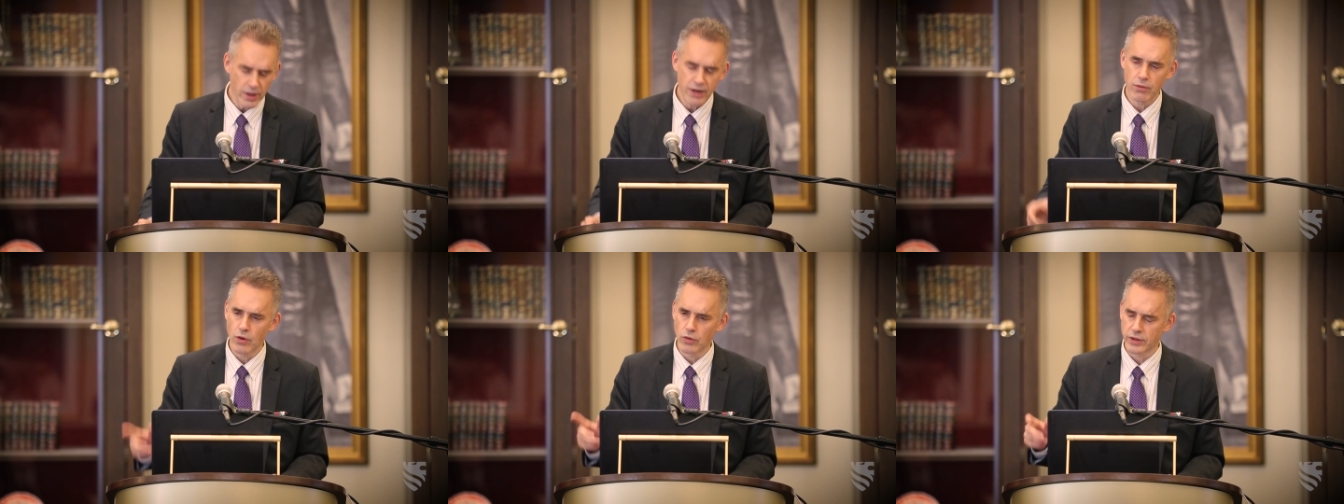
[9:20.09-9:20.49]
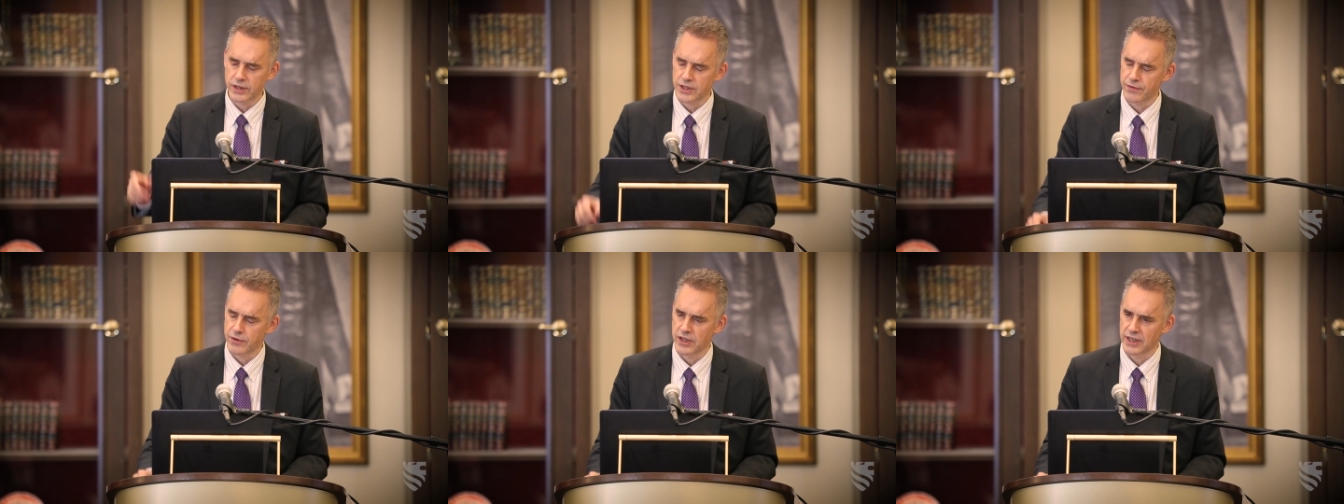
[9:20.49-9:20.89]
he wrote
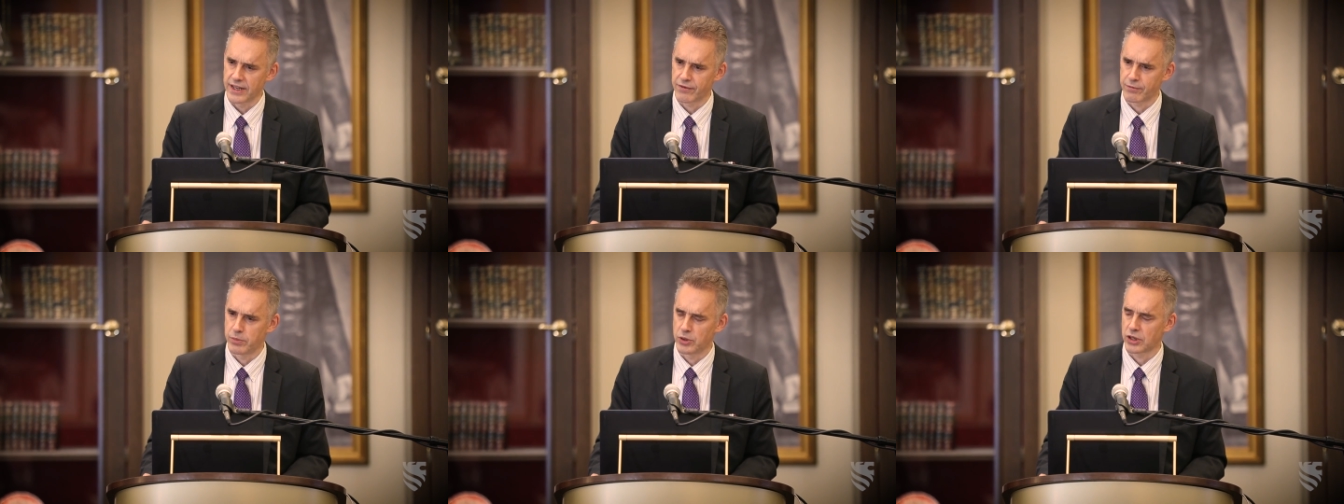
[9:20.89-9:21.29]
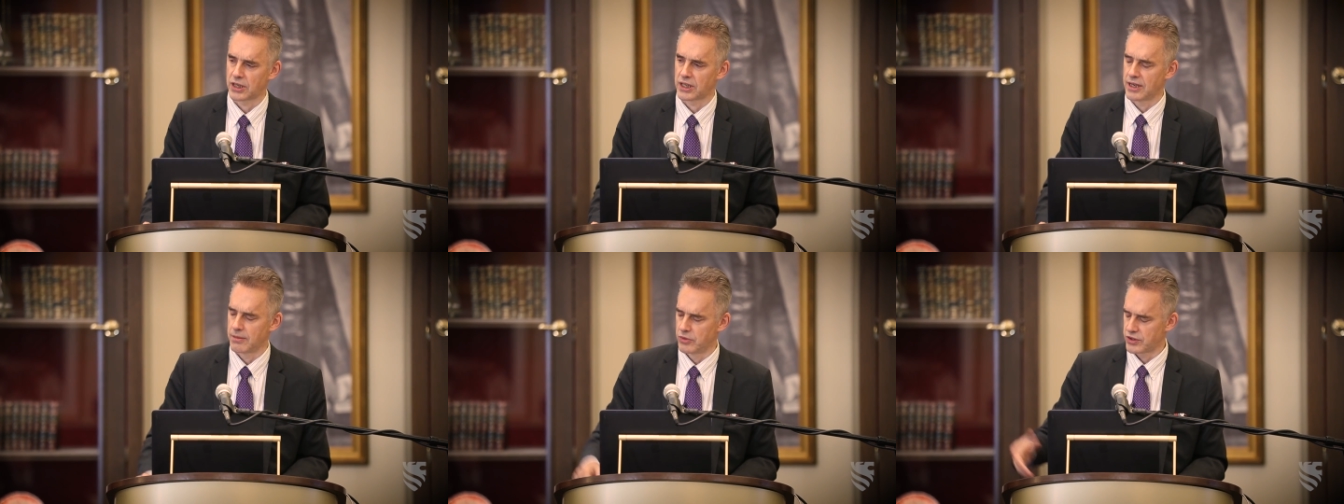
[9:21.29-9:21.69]
this for the Left
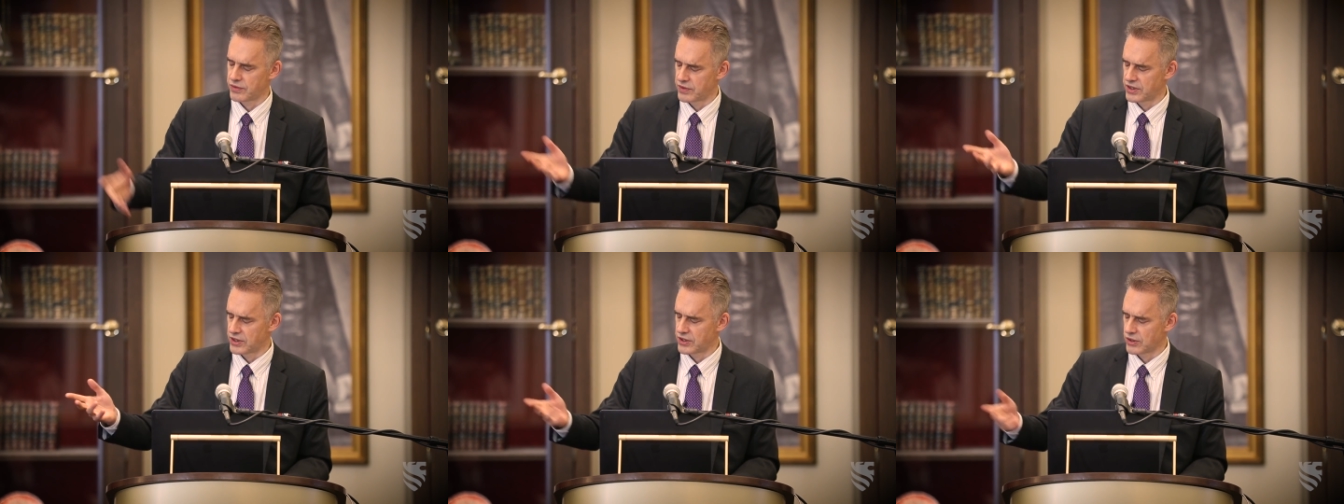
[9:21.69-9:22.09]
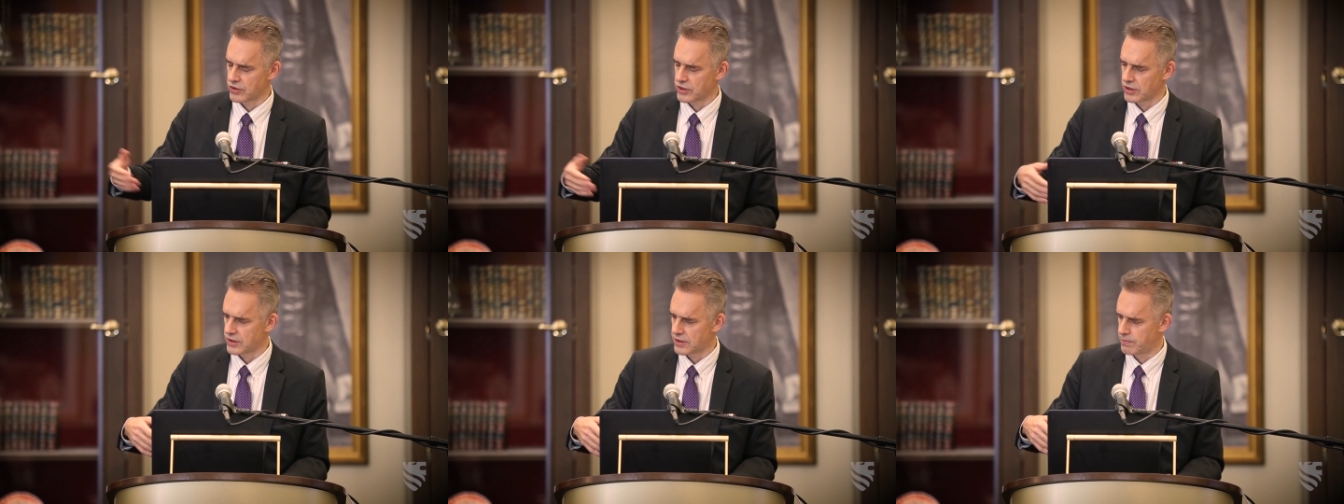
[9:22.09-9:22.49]
Book Club, which was a
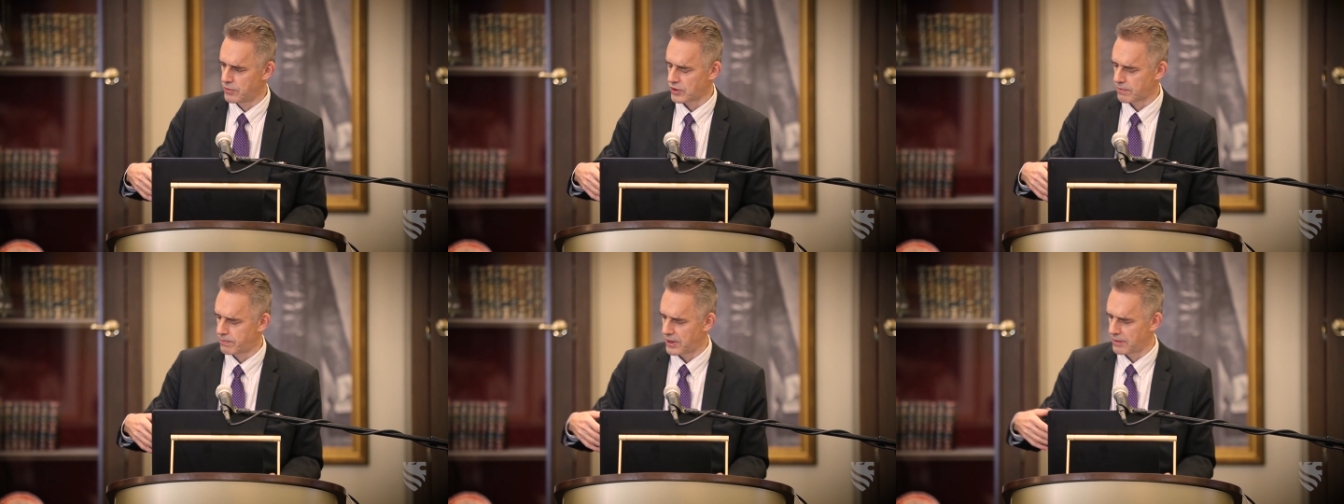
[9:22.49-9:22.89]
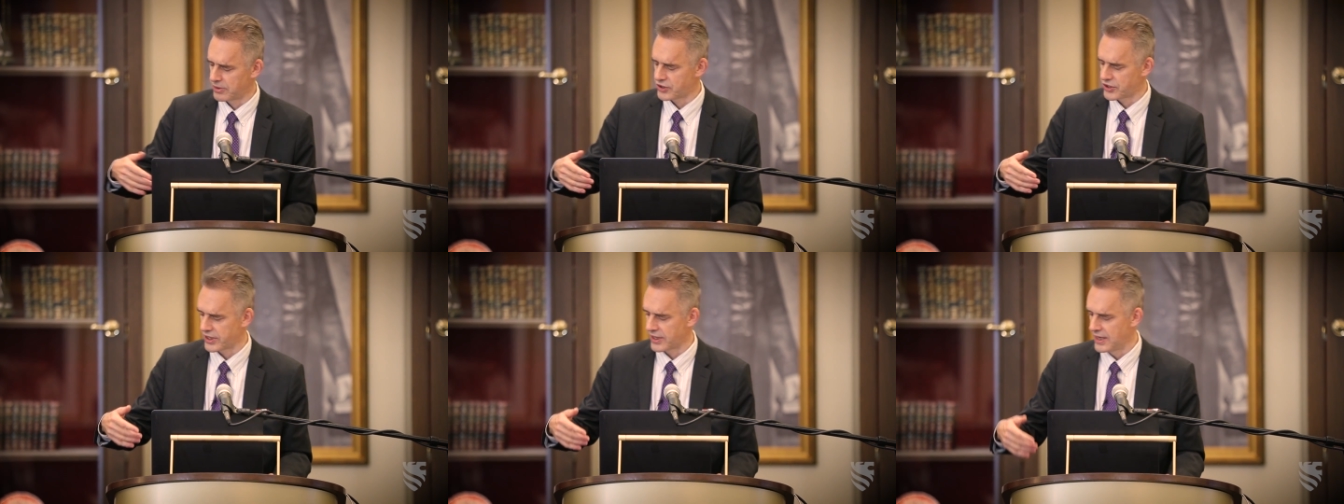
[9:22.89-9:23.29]
socialist book
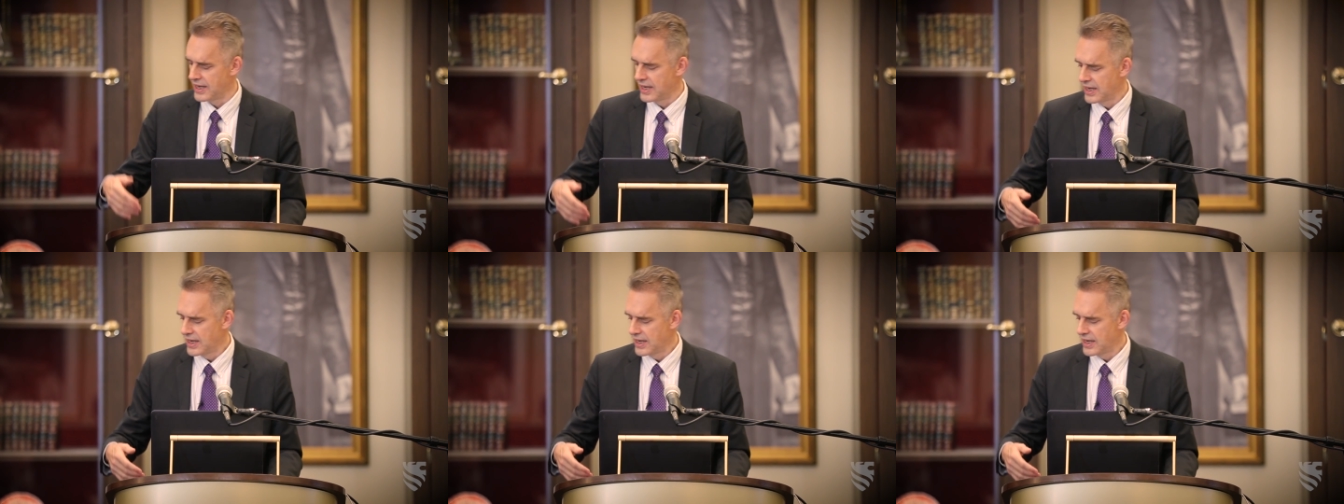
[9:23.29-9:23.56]
publishing